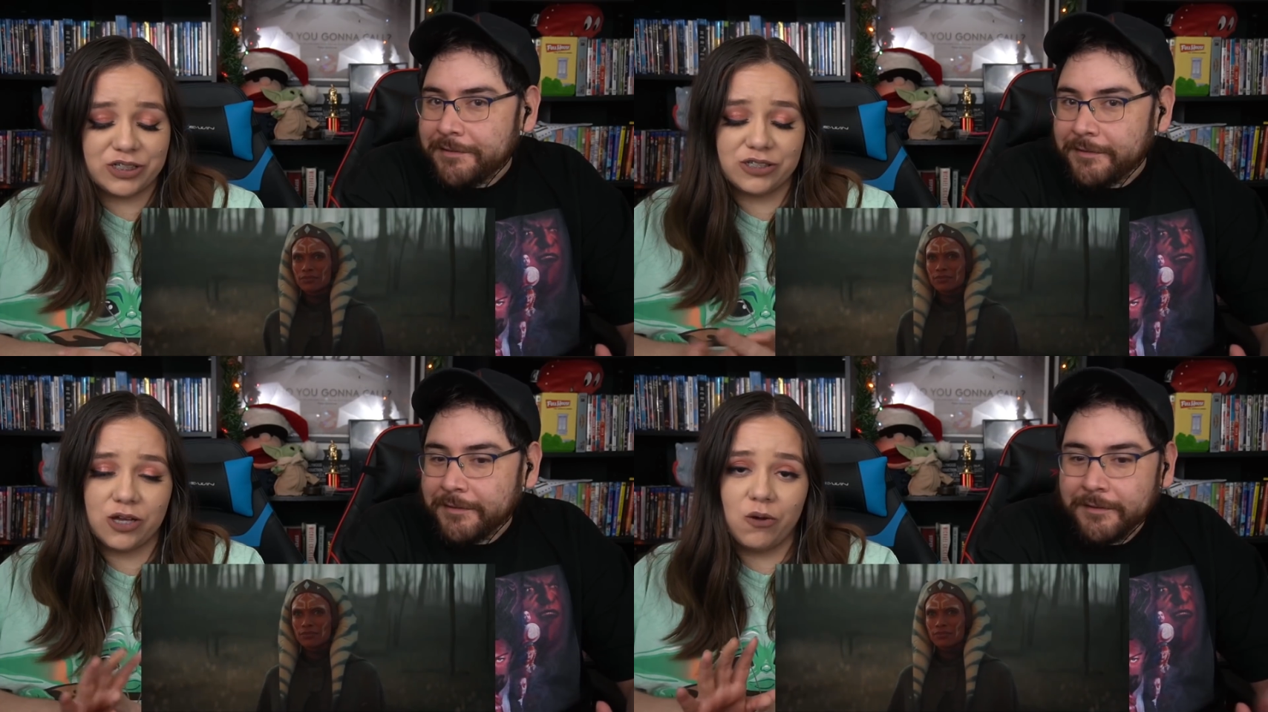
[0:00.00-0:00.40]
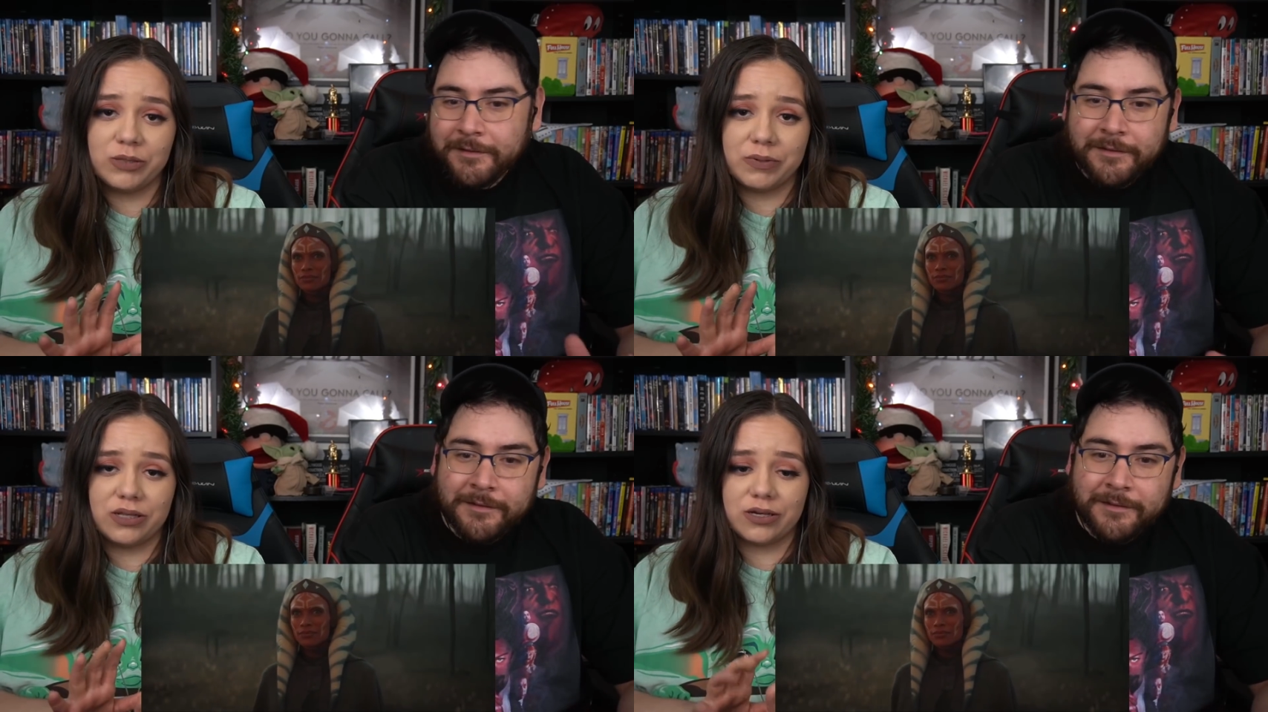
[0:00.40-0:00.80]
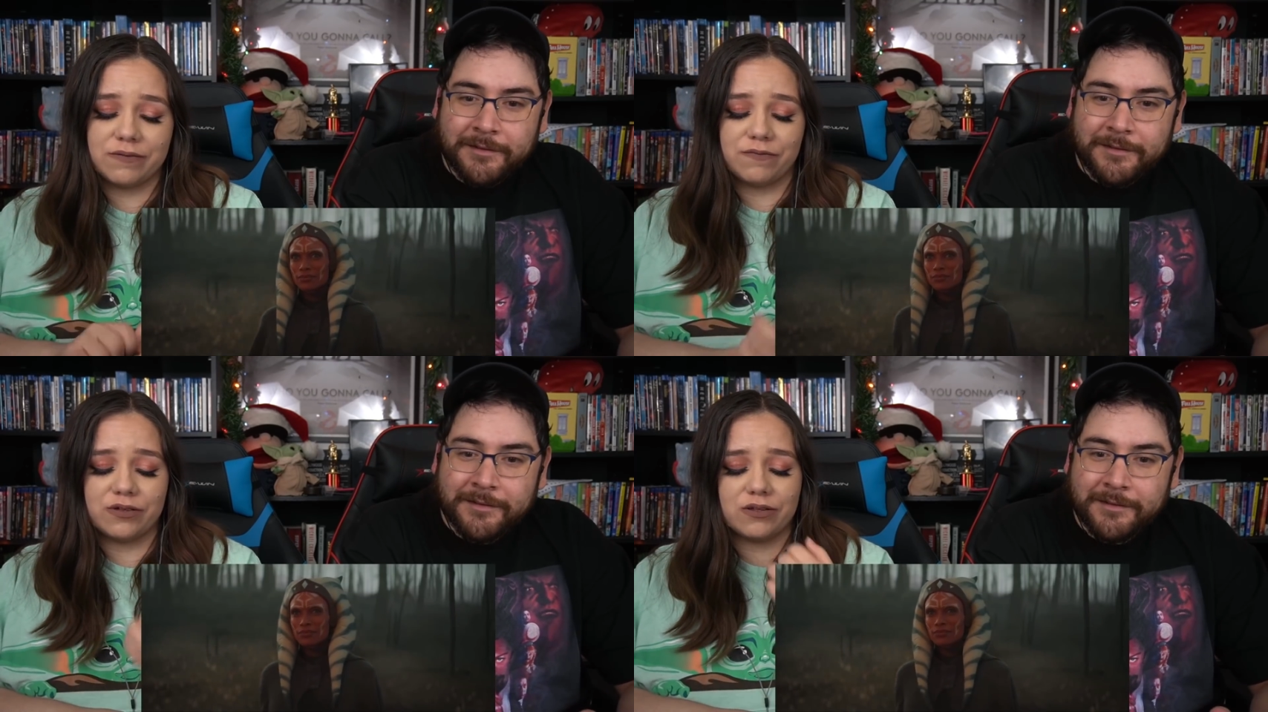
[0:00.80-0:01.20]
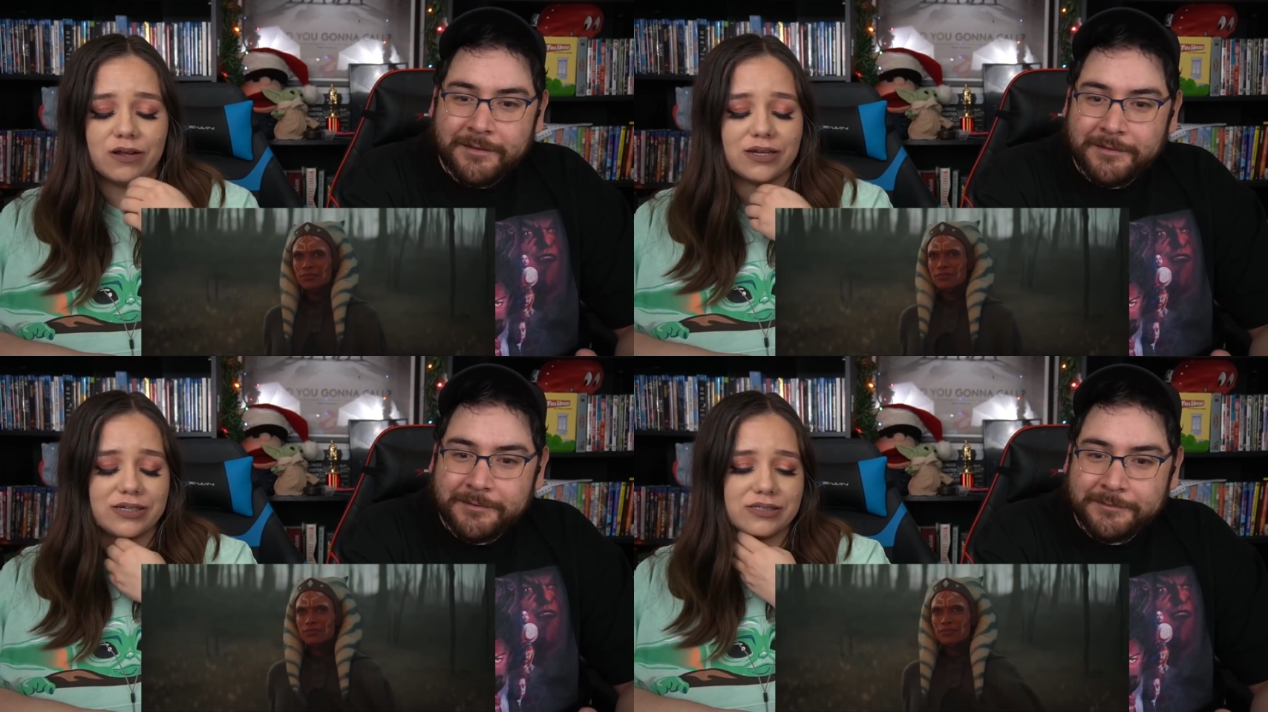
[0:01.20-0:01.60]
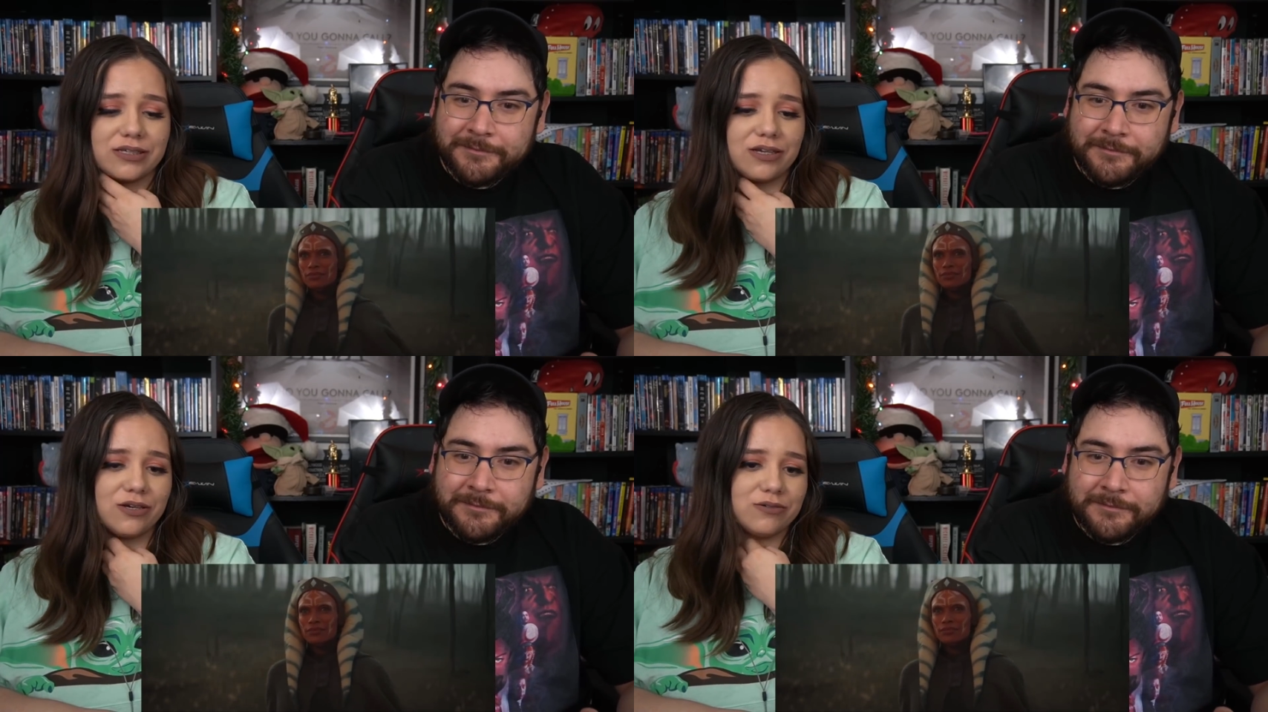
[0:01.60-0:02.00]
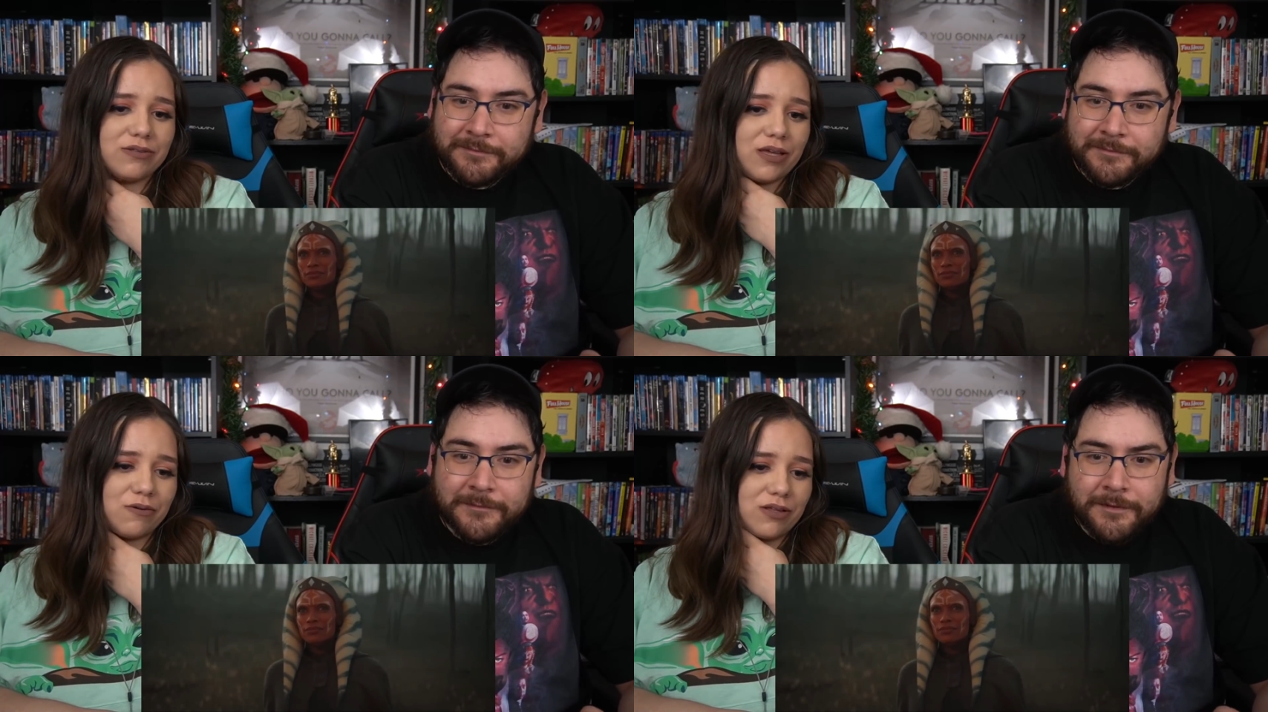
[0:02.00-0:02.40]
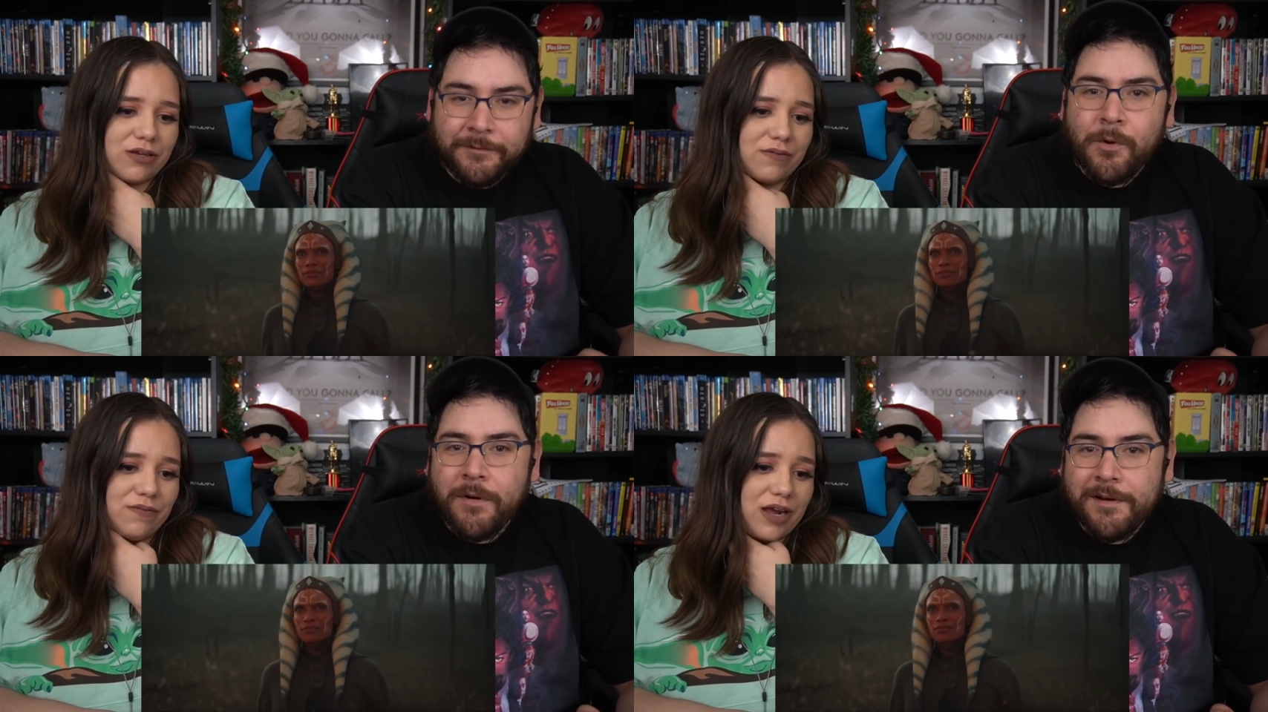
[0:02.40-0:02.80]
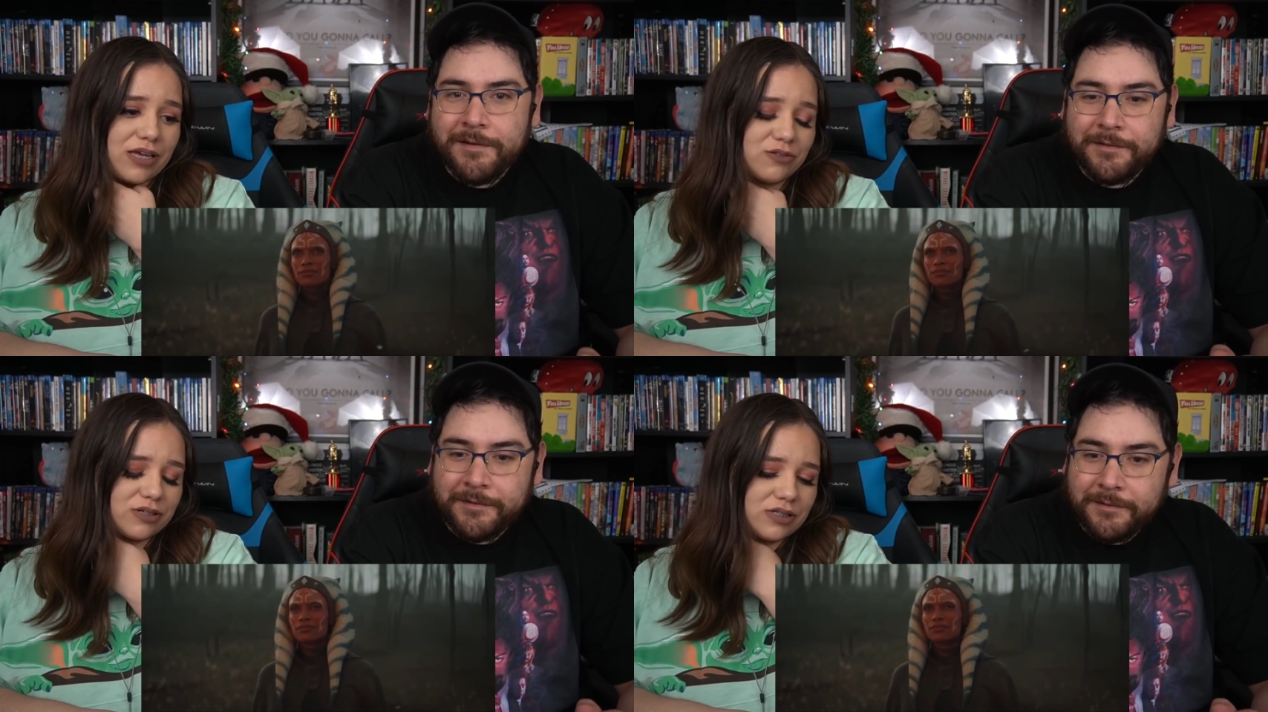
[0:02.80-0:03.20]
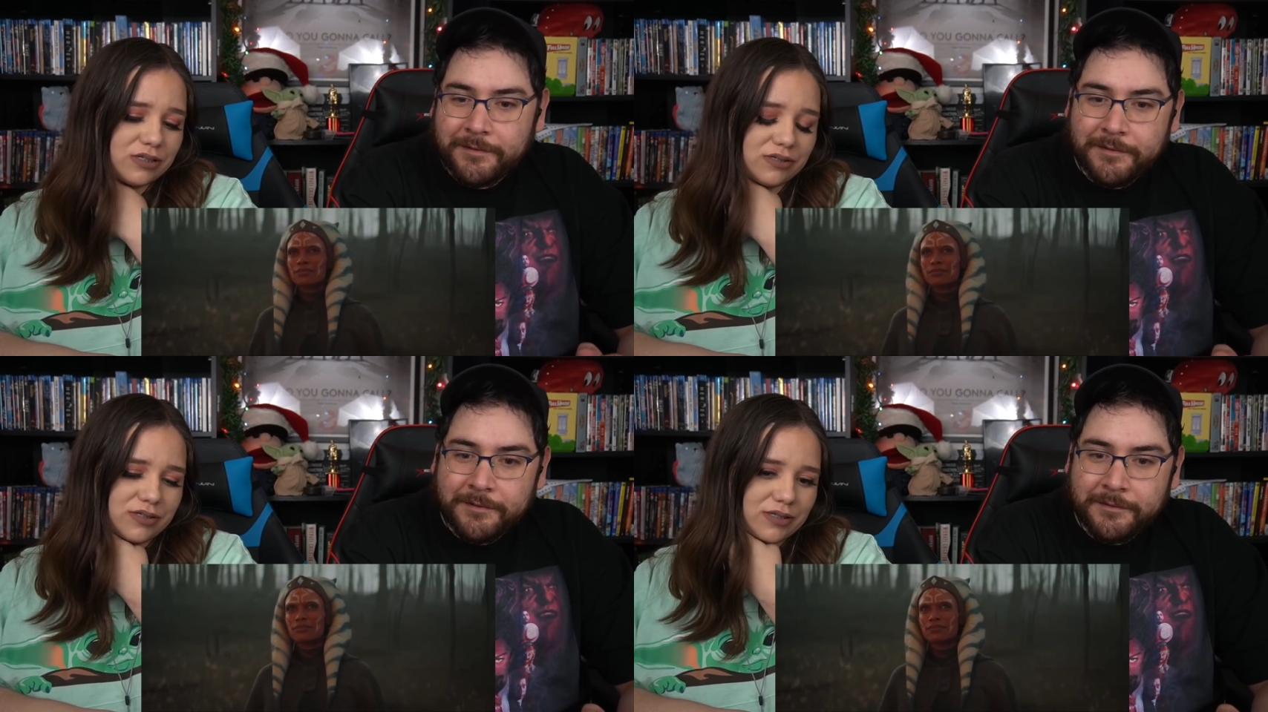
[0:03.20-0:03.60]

Speaker 1: Well, she's always been looking for Thrawn because you know they were looking for Ezra too.